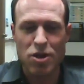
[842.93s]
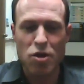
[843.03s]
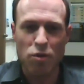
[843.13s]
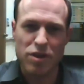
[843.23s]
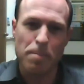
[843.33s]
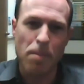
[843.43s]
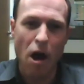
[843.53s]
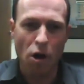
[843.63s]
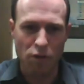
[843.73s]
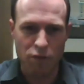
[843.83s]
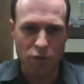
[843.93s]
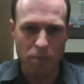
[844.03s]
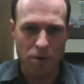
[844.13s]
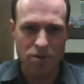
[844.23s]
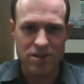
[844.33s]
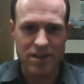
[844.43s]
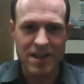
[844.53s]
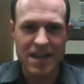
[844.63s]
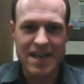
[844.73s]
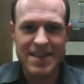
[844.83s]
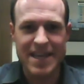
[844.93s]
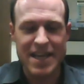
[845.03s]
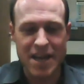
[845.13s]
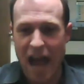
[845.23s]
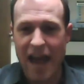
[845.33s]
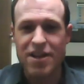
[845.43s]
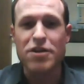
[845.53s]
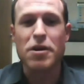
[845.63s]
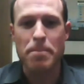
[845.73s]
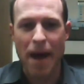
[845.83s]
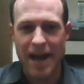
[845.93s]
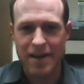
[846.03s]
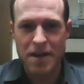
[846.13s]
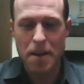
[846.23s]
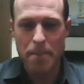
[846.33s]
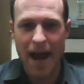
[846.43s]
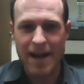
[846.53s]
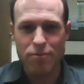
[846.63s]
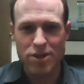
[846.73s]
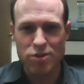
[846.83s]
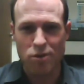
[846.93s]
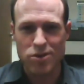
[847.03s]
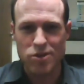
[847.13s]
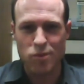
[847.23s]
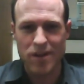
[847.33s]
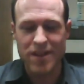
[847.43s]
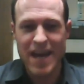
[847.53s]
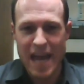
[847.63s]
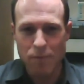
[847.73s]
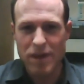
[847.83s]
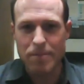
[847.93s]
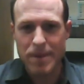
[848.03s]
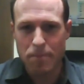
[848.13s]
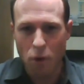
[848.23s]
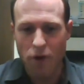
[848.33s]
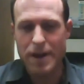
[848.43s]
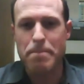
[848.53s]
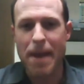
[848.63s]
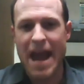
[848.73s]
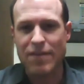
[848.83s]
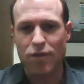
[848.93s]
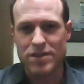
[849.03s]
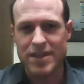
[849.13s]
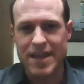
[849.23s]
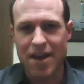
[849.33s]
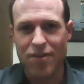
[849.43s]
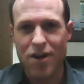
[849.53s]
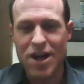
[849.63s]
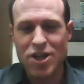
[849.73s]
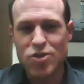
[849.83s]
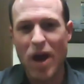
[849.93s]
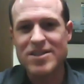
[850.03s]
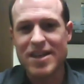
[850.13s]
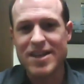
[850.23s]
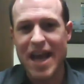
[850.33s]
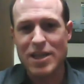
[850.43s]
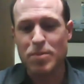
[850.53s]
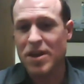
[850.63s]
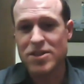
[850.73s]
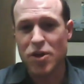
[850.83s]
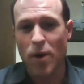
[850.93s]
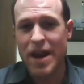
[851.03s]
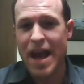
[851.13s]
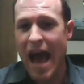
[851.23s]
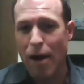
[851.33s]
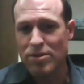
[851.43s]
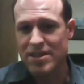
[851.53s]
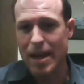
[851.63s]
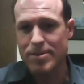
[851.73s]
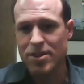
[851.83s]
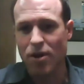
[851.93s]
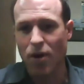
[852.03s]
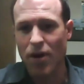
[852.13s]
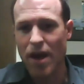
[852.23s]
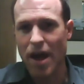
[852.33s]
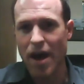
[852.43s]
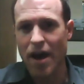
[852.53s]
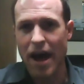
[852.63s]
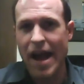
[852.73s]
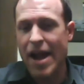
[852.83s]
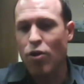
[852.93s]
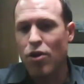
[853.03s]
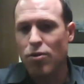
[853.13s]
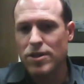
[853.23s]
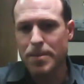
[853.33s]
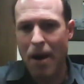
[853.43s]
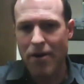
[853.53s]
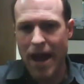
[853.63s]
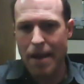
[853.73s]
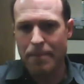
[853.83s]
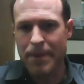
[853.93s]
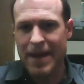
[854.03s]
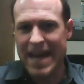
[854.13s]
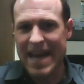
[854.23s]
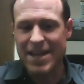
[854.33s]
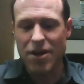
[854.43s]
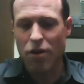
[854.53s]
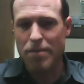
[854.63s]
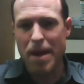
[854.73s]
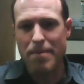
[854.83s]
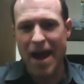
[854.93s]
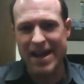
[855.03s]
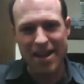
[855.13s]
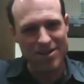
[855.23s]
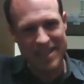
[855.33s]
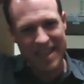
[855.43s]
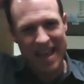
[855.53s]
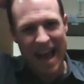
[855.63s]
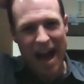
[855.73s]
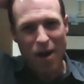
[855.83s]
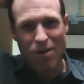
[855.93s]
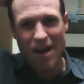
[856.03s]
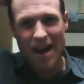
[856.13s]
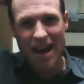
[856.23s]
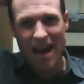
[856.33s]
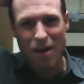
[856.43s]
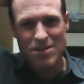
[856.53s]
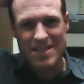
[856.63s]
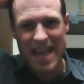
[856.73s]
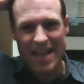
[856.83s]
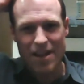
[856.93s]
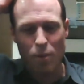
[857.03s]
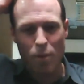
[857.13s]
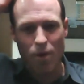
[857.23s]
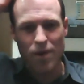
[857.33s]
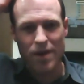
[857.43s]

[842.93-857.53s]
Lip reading: with a powerful person that I can combine my resources with, and we can be more impactful together. So I said yes because, you know what, I was skeptical. I heard it was about hemp, and in my mind I was like, how is that going to work?